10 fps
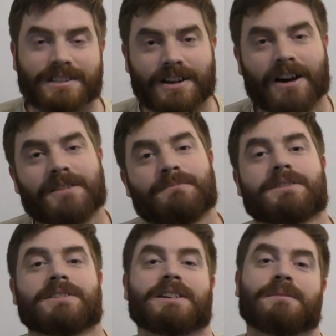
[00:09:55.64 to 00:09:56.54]
his garden, but
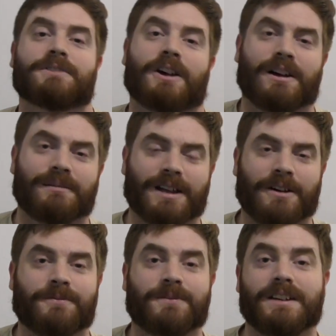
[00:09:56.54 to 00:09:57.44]
at the same time now
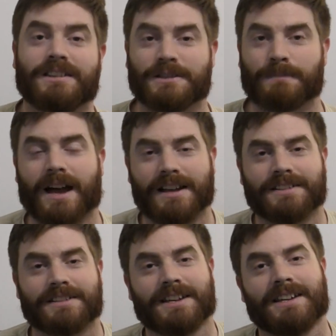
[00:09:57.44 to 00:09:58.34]
feed this
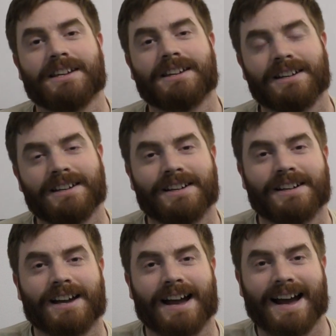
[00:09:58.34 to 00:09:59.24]
panda that he
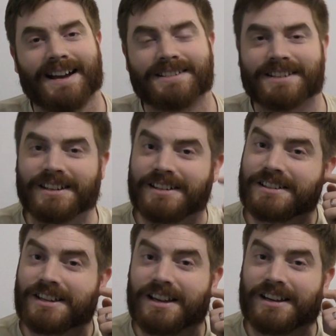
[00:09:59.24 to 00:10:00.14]
has and
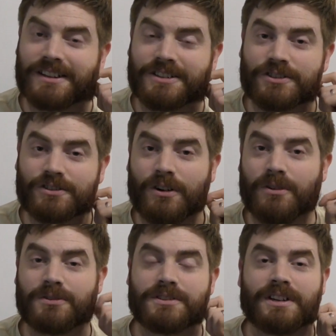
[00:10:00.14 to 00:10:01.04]

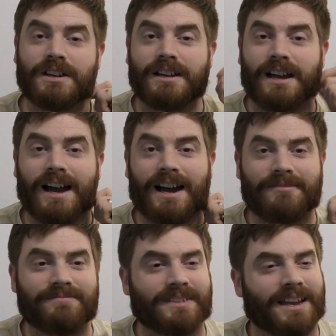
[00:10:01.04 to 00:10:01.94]
controls.
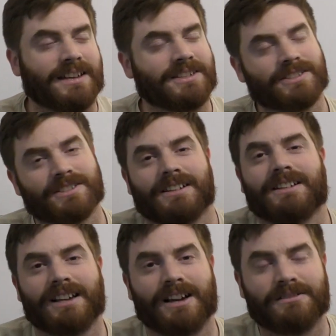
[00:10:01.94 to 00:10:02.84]
It's just a
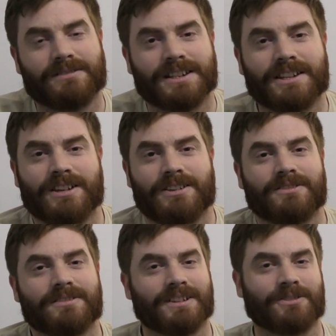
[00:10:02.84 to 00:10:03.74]
lovely,
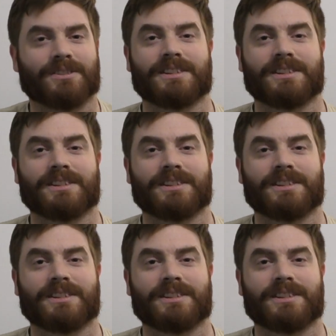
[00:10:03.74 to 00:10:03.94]
cute little